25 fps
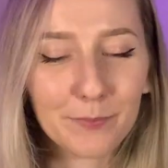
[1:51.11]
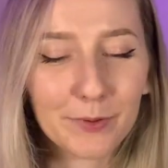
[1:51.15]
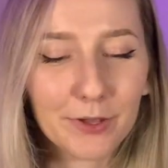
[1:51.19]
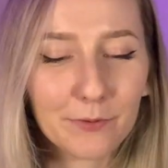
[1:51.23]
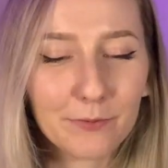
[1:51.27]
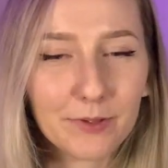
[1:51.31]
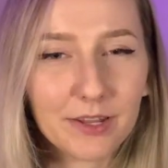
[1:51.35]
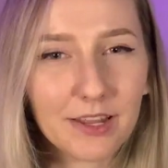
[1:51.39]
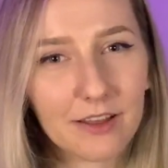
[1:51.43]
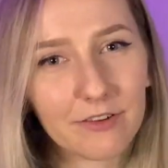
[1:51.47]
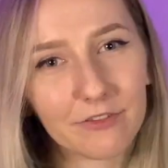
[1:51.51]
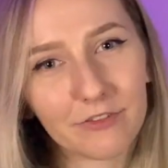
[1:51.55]

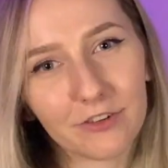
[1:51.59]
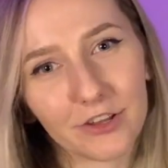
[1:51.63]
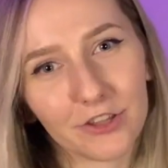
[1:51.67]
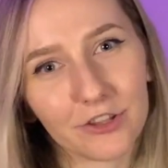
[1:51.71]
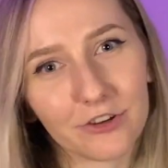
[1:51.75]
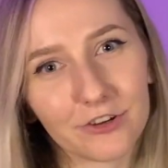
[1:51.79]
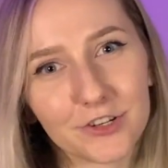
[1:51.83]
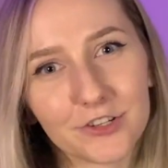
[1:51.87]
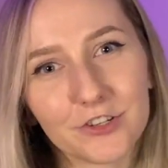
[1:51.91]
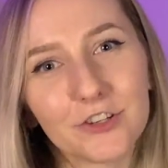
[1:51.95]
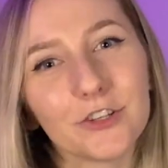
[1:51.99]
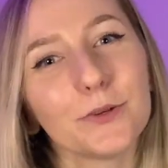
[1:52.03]
But without
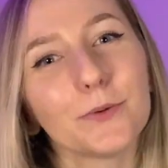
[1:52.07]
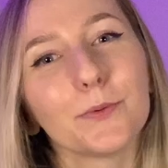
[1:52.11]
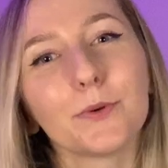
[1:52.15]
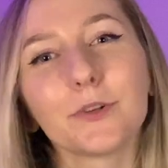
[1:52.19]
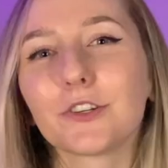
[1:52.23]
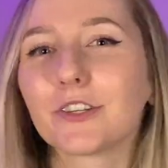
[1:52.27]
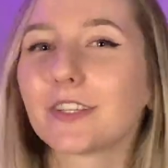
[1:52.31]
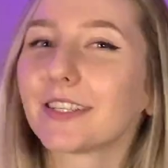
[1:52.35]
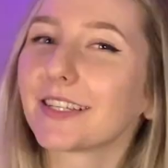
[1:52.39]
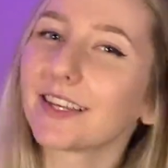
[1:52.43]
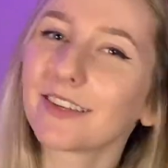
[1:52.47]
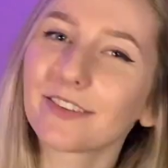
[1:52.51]
further ado,
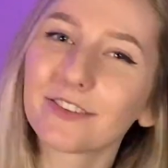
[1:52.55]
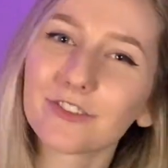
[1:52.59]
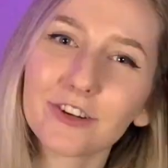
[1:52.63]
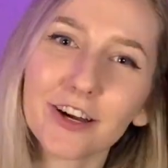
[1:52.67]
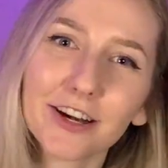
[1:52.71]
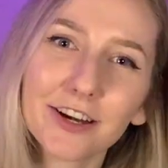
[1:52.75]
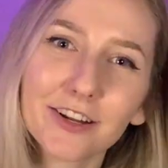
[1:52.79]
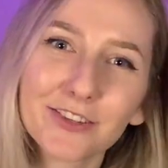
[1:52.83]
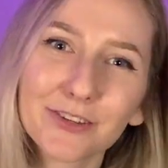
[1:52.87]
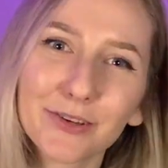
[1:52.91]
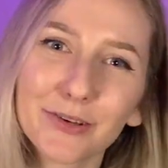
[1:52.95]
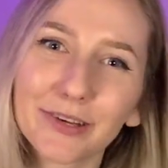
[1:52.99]
we'll just get straight into